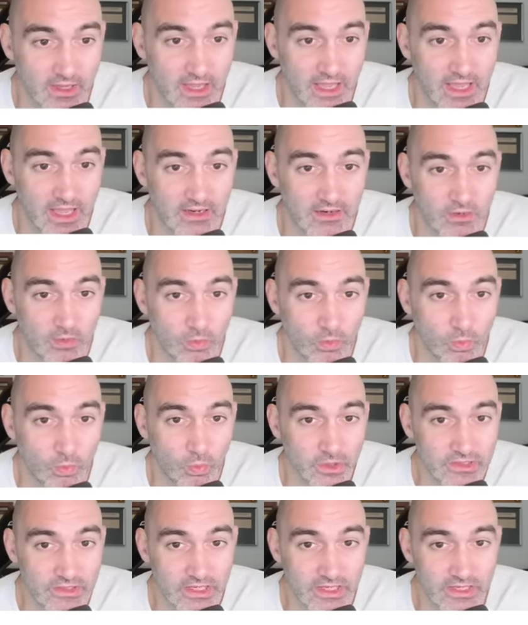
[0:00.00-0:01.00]
And
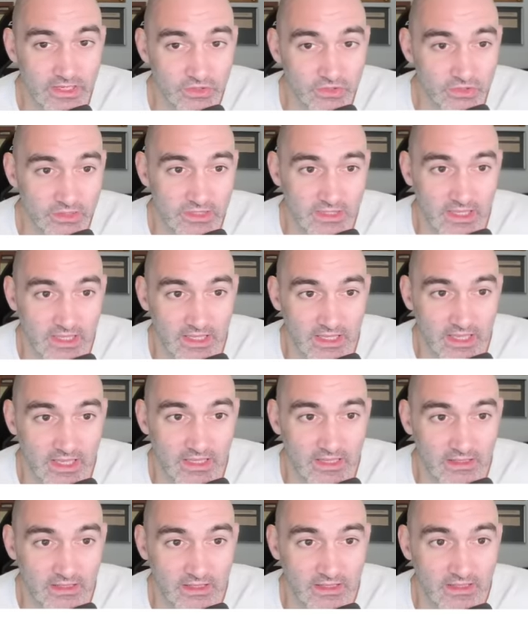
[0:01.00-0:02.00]
what's interesting
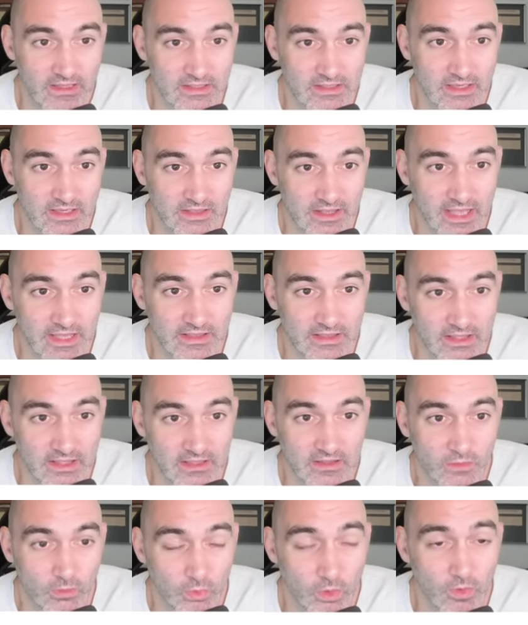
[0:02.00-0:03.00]
is that
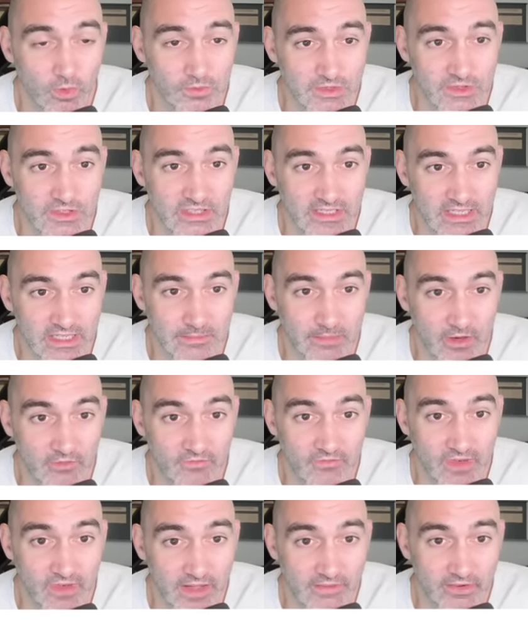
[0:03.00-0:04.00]
the Wolves are seeking about
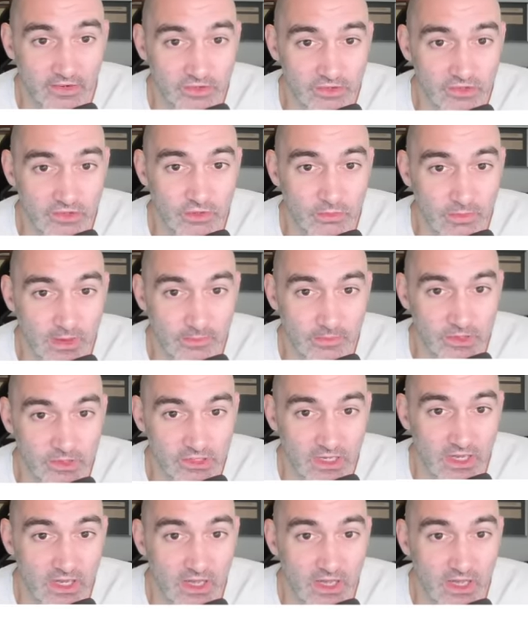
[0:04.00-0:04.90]
500 new members,